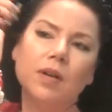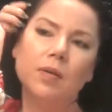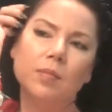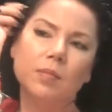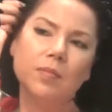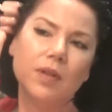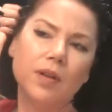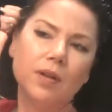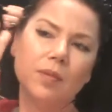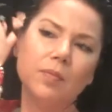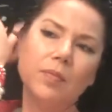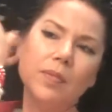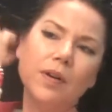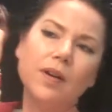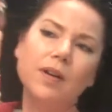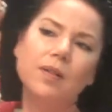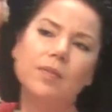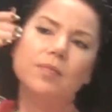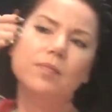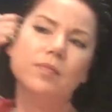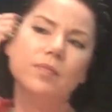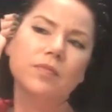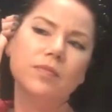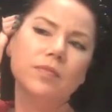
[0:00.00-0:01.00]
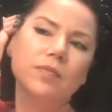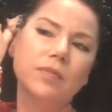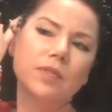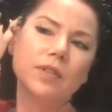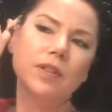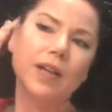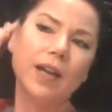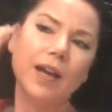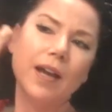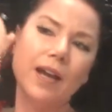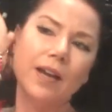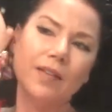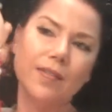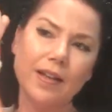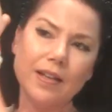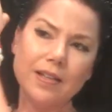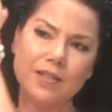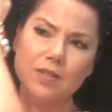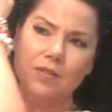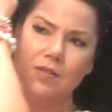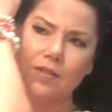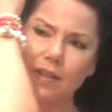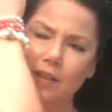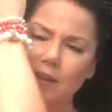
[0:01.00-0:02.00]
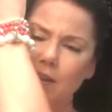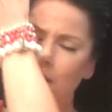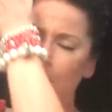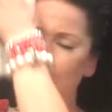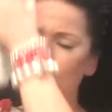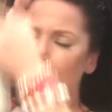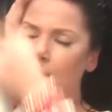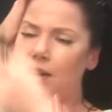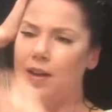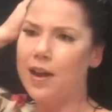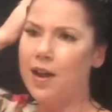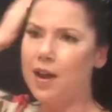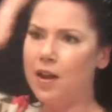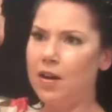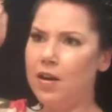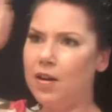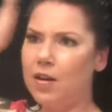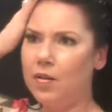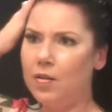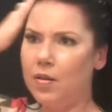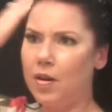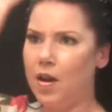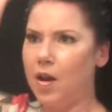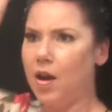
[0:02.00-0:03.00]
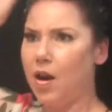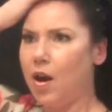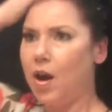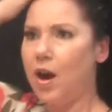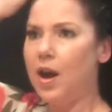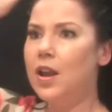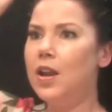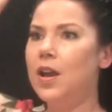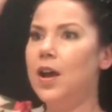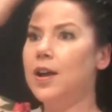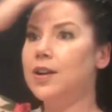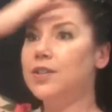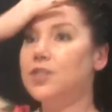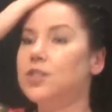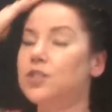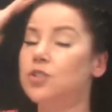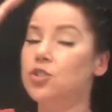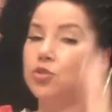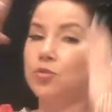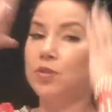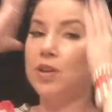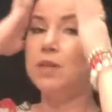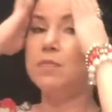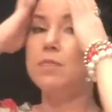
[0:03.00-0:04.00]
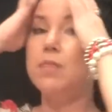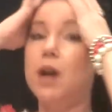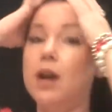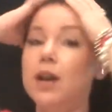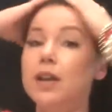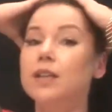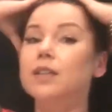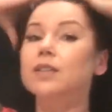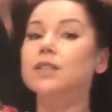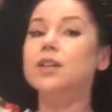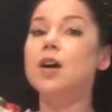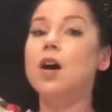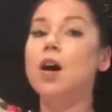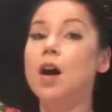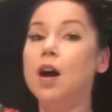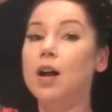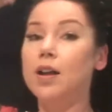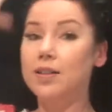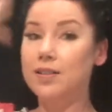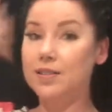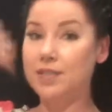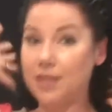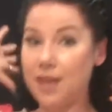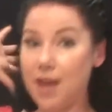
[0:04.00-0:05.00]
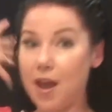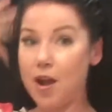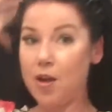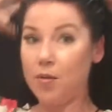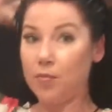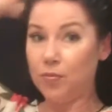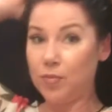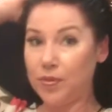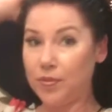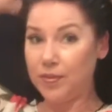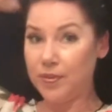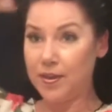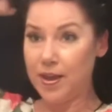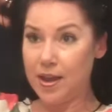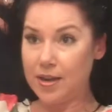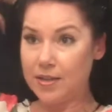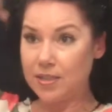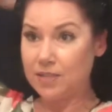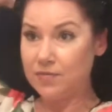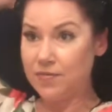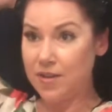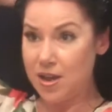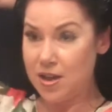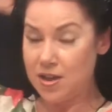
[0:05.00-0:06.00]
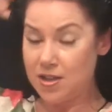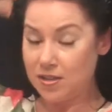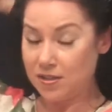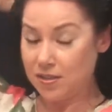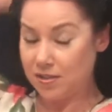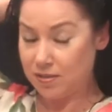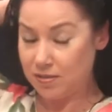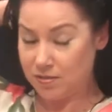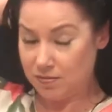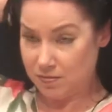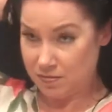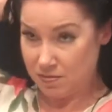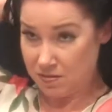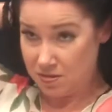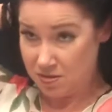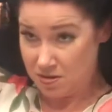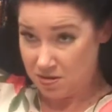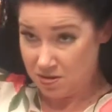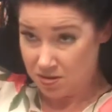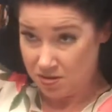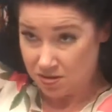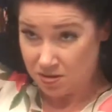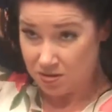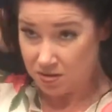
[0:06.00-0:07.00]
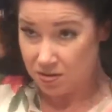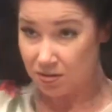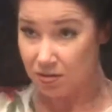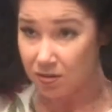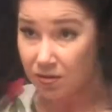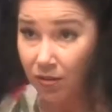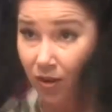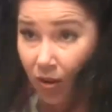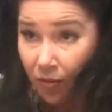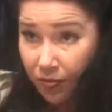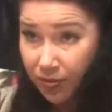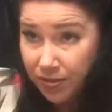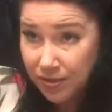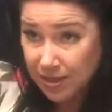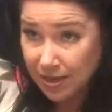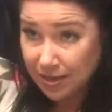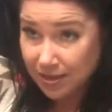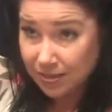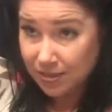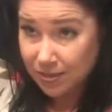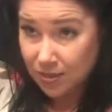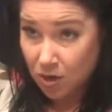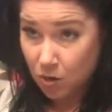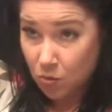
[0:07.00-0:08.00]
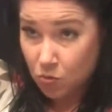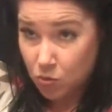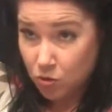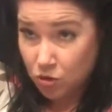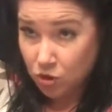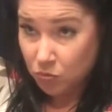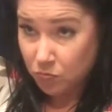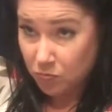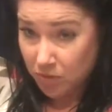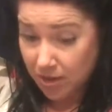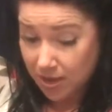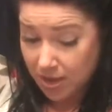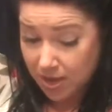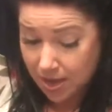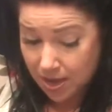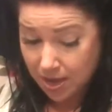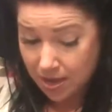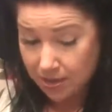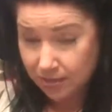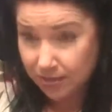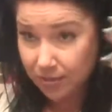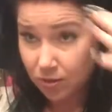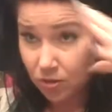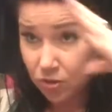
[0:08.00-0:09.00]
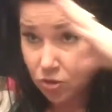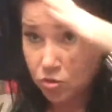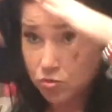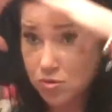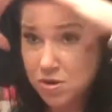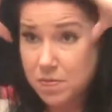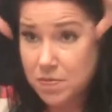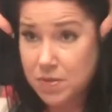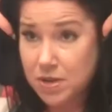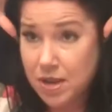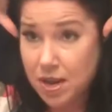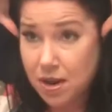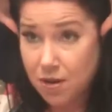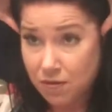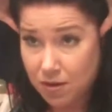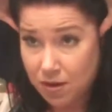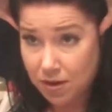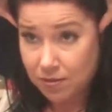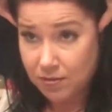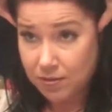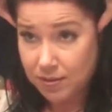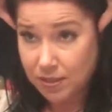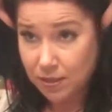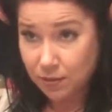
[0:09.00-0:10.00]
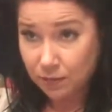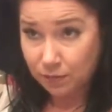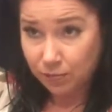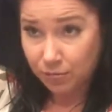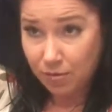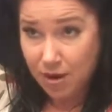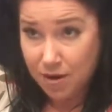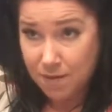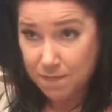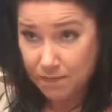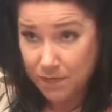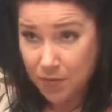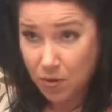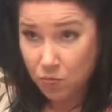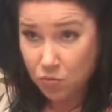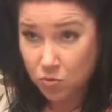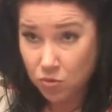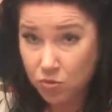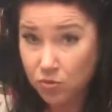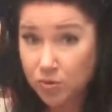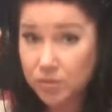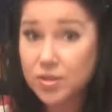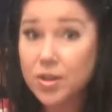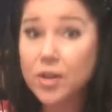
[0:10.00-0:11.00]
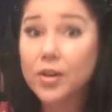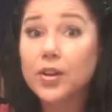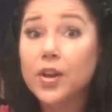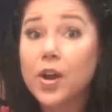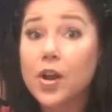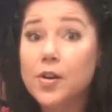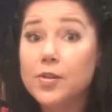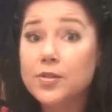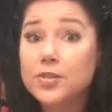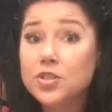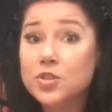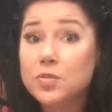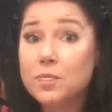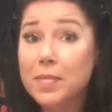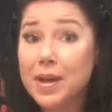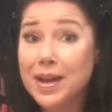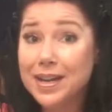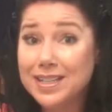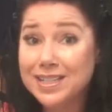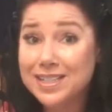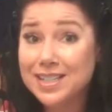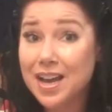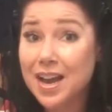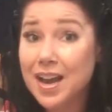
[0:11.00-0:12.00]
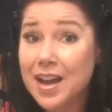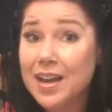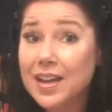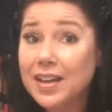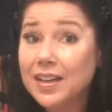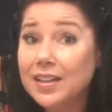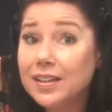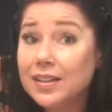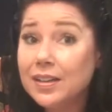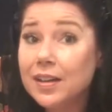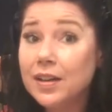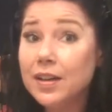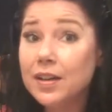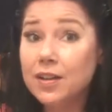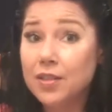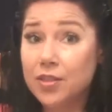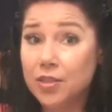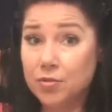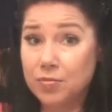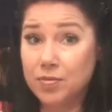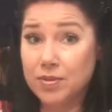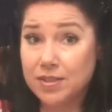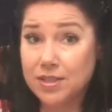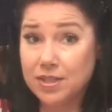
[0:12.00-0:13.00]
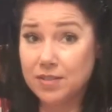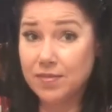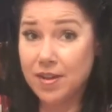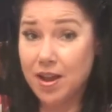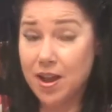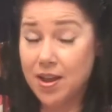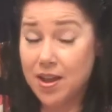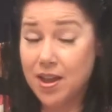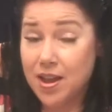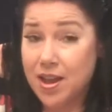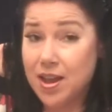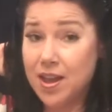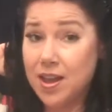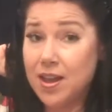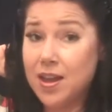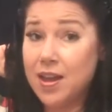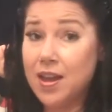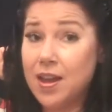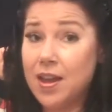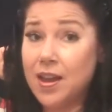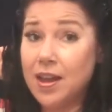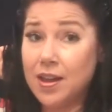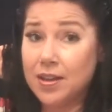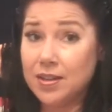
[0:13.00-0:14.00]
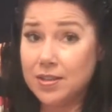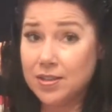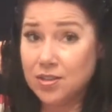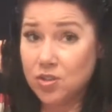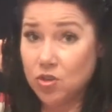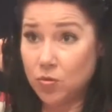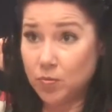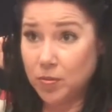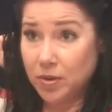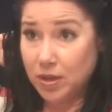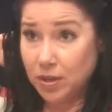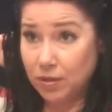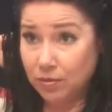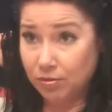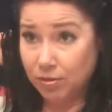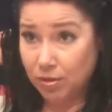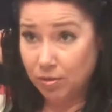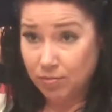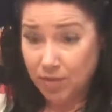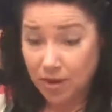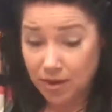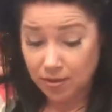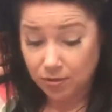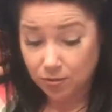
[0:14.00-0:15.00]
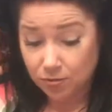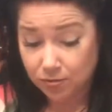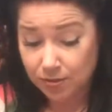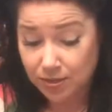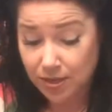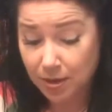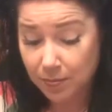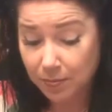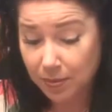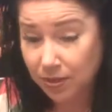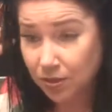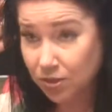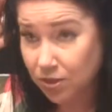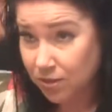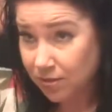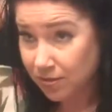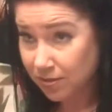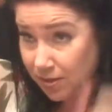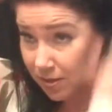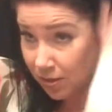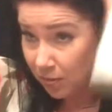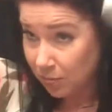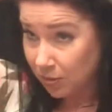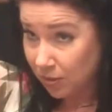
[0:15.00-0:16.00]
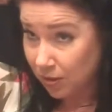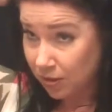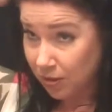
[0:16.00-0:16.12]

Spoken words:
Up, up, up. Okay, that's all in. Now, I like to treat my entire scalp with the Activance on the days that I wash my hair. So treatment area is at the front, but we're also going to maintain the rest of our hair and stop any free radical damage. So I'm